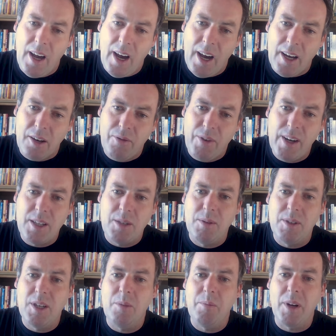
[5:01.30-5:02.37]
And the face will
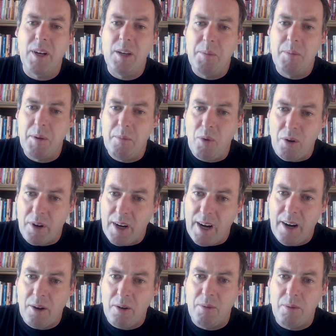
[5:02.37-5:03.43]
typically be more
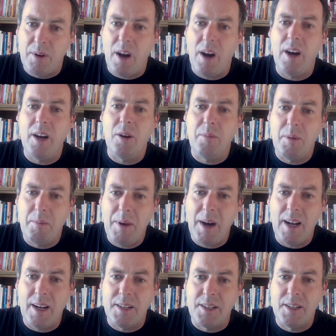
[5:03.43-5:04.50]
narrow with a high upper
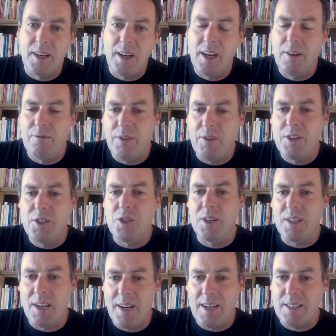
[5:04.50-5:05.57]
palate,
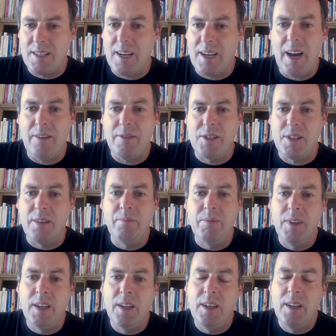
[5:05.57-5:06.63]
infringing the nasal cavity.
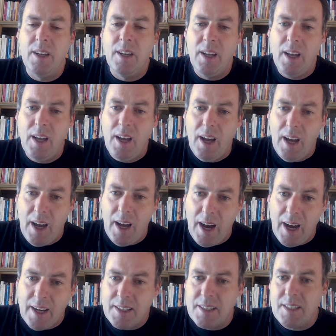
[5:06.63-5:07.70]

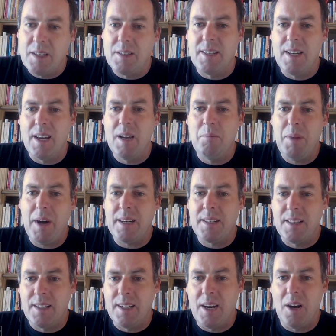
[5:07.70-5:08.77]
And this is
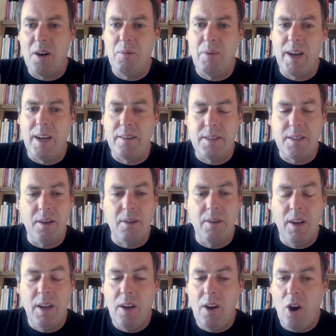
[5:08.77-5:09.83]
impacting the airway. So
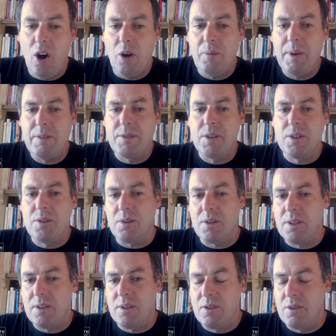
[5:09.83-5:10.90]
all we have to do,
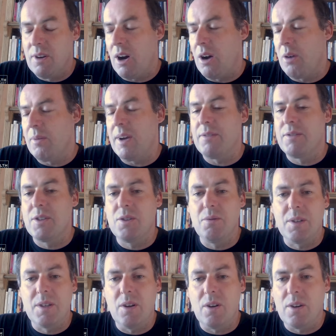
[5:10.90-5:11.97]
all we have to do
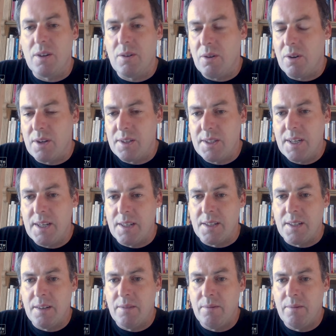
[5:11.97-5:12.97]
is look at crooked teeth.